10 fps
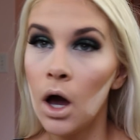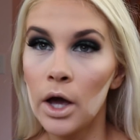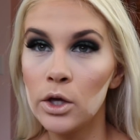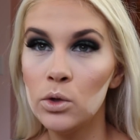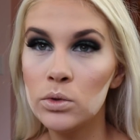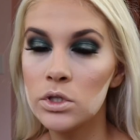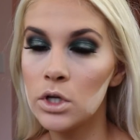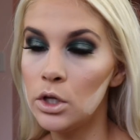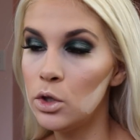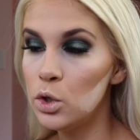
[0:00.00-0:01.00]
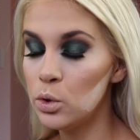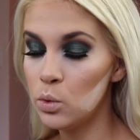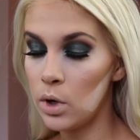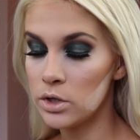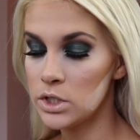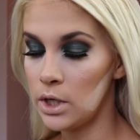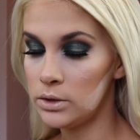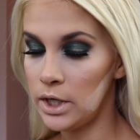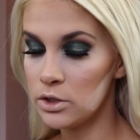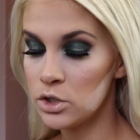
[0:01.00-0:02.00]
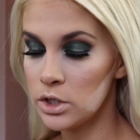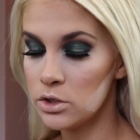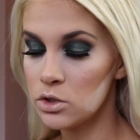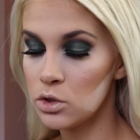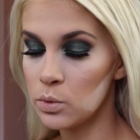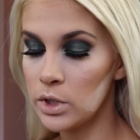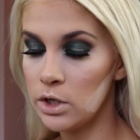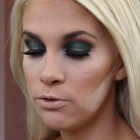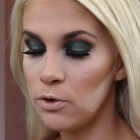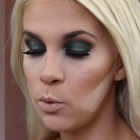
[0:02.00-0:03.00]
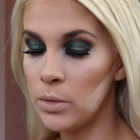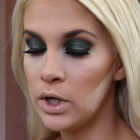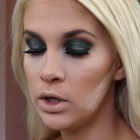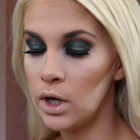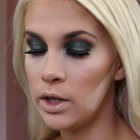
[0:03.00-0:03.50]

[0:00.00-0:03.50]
I used new Ardell lashes 3D faux mink